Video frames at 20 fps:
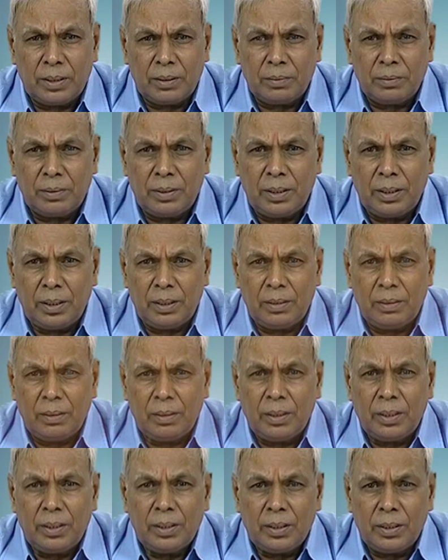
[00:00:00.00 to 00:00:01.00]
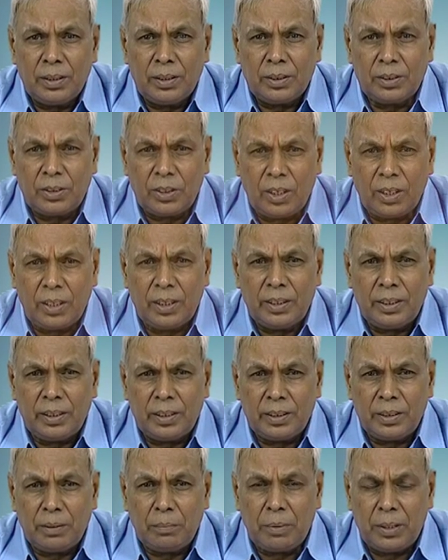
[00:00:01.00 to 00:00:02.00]
of the uh,
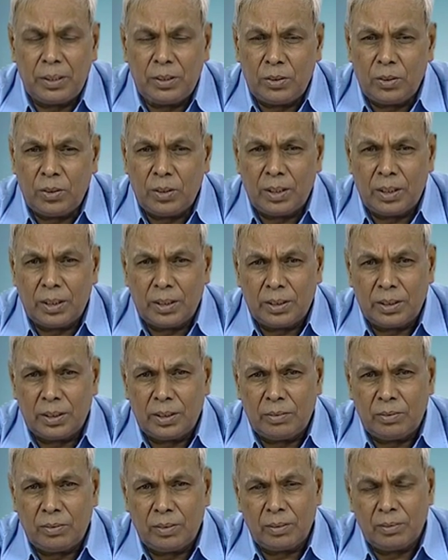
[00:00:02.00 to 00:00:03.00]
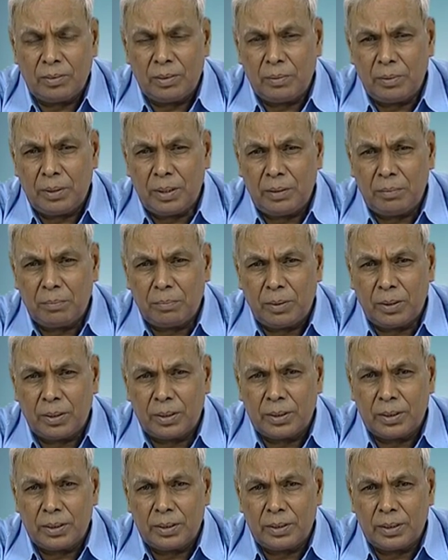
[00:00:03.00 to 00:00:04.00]
is the benzoic acid one of the very
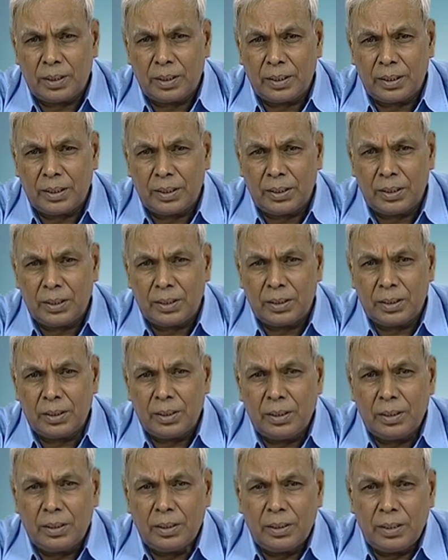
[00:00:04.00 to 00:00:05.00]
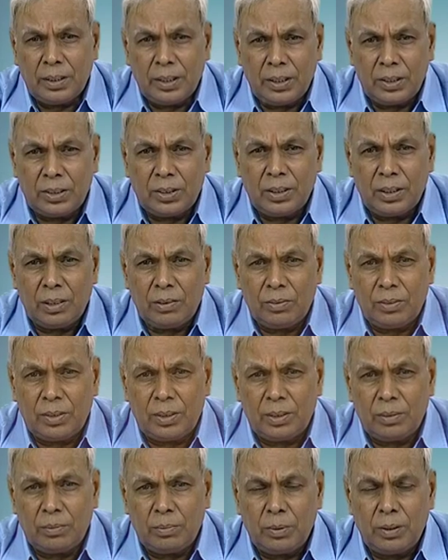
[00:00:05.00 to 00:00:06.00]
important organic acid which
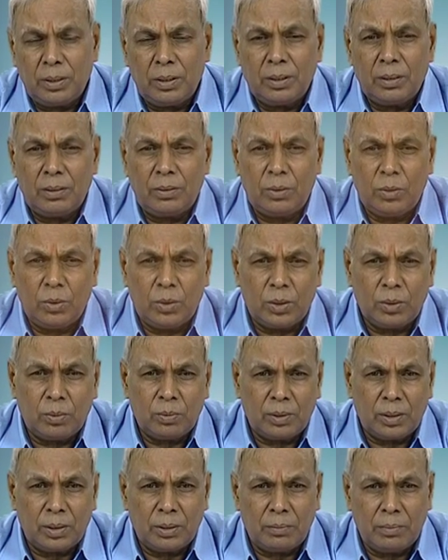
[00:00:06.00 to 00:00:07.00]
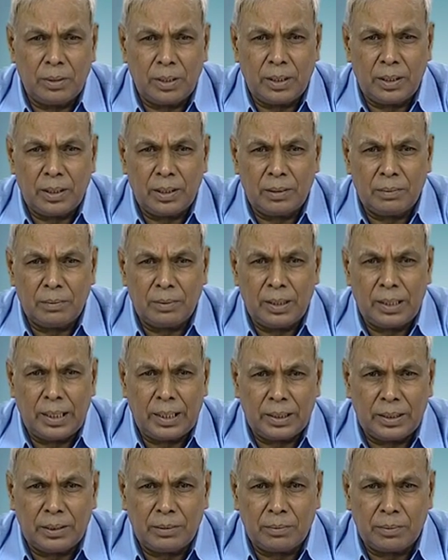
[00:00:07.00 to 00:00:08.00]
is being used for the making of the
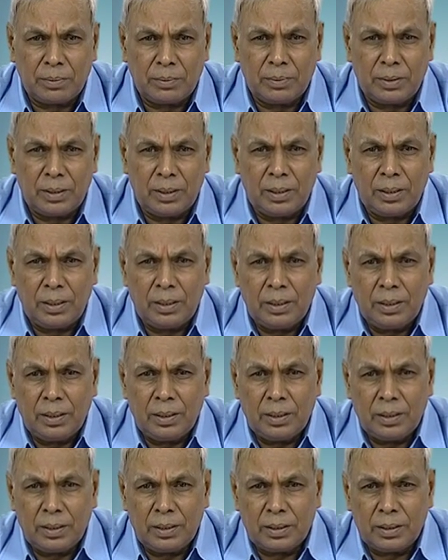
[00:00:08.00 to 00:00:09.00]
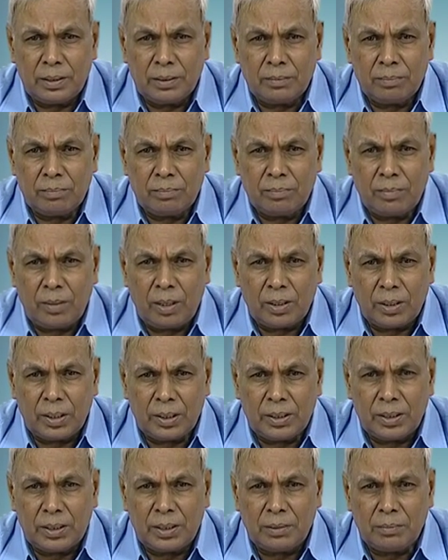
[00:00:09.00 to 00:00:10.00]
largum of the um,
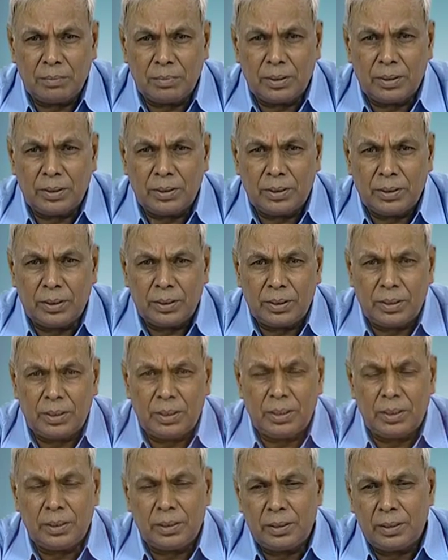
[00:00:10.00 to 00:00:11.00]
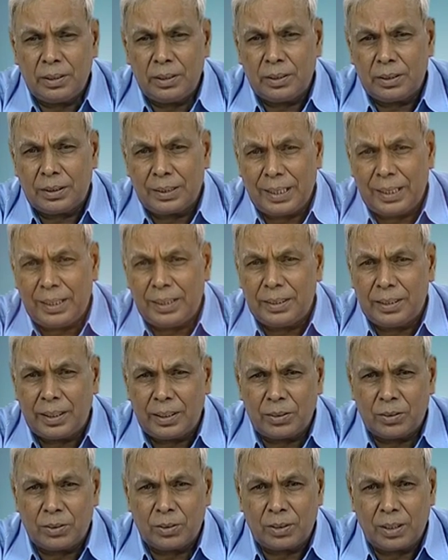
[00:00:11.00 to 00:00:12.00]
organic chemicals, TNT,
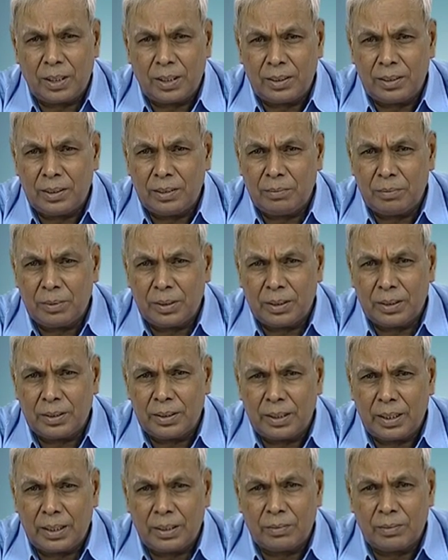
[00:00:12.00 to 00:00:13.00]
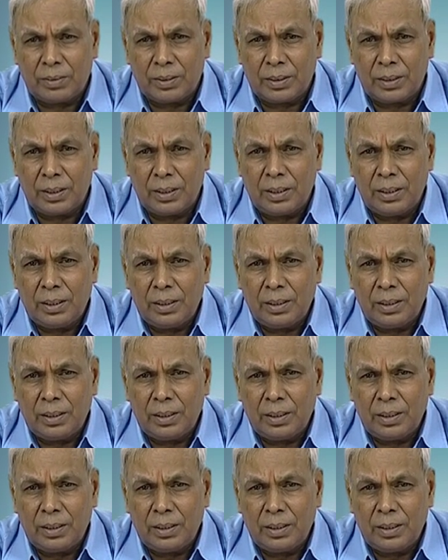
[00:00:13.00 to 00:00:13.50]
trinitrotoluene because that was the